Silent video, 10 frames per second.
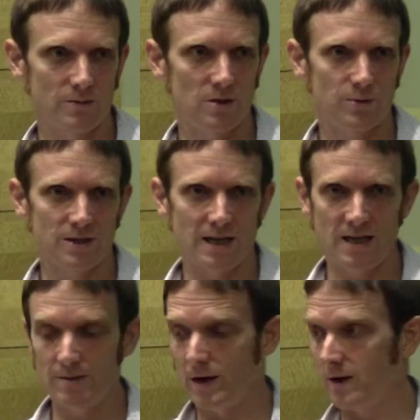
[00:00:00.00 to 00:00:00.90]
I'm super
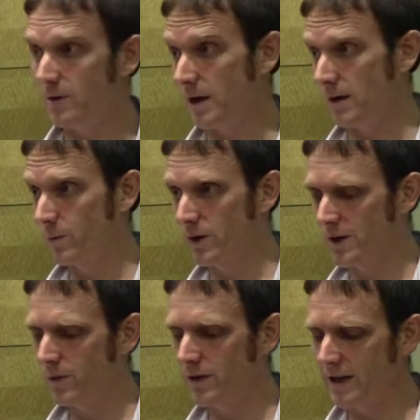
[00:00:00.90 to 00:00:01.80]
excited about
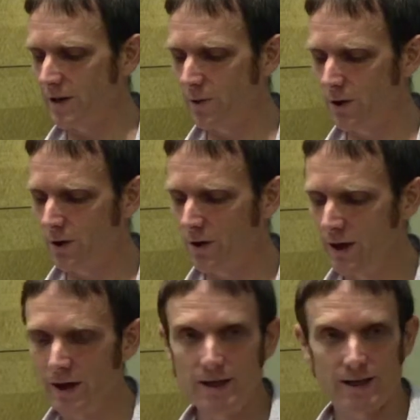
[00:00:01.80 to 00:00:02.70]
working with down the road.
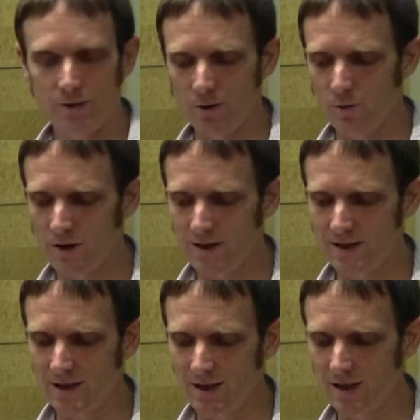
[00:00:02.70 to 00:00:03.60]
I don't know where this
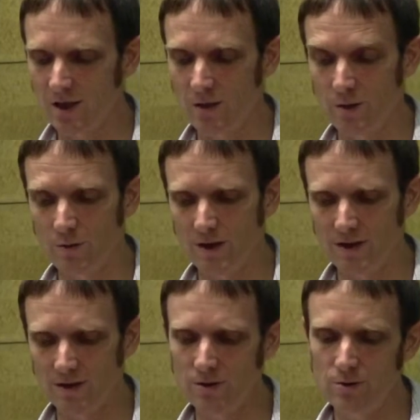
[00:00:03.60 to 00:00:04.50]
is going to go, but what I
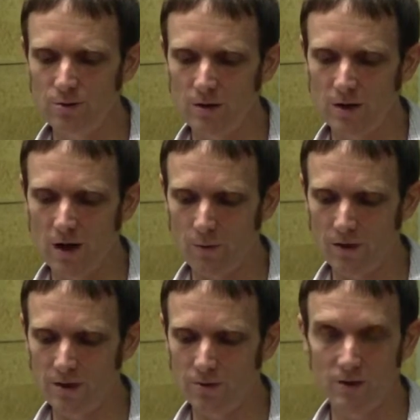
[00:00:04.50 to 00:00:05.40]
do want
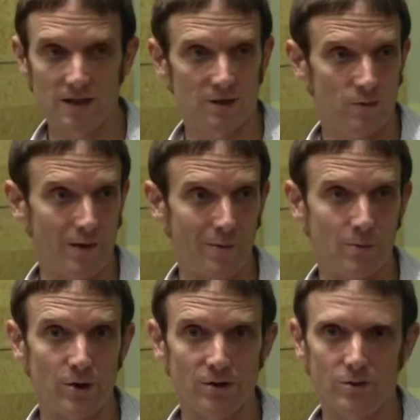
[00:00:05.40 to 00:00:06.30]
to do with this and what my
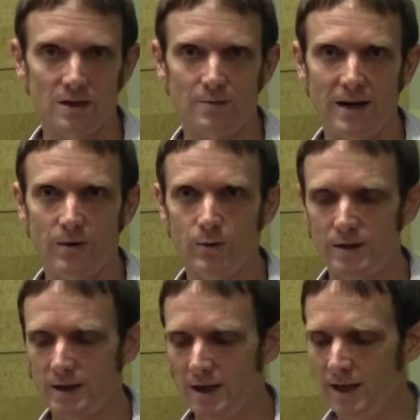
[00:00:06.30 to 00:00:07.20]
proposal was about
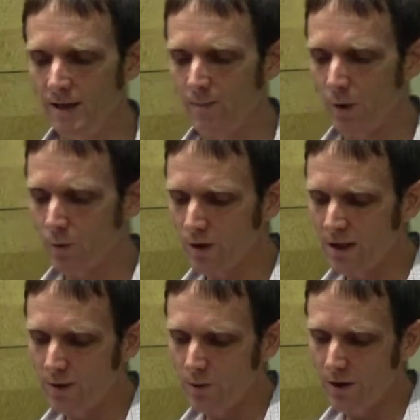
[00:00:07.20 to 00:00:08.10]
was
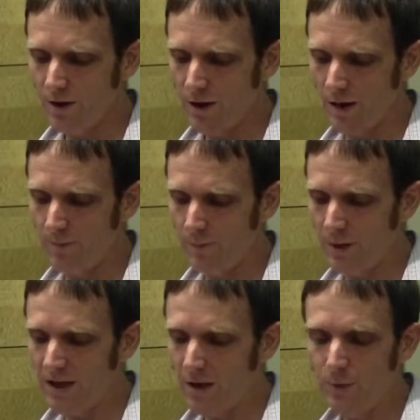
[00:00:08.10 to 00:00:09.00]
working with
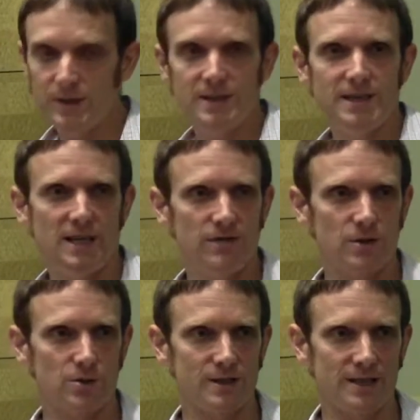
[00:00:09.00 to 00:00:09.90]
making 3D data
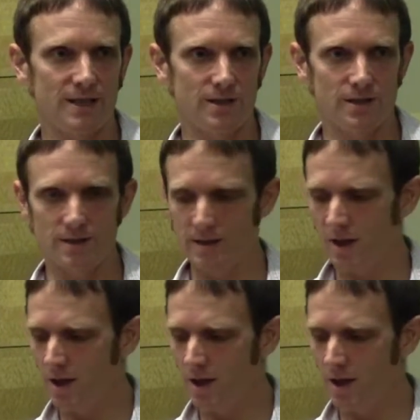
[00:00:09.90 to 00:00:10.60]
visualizations,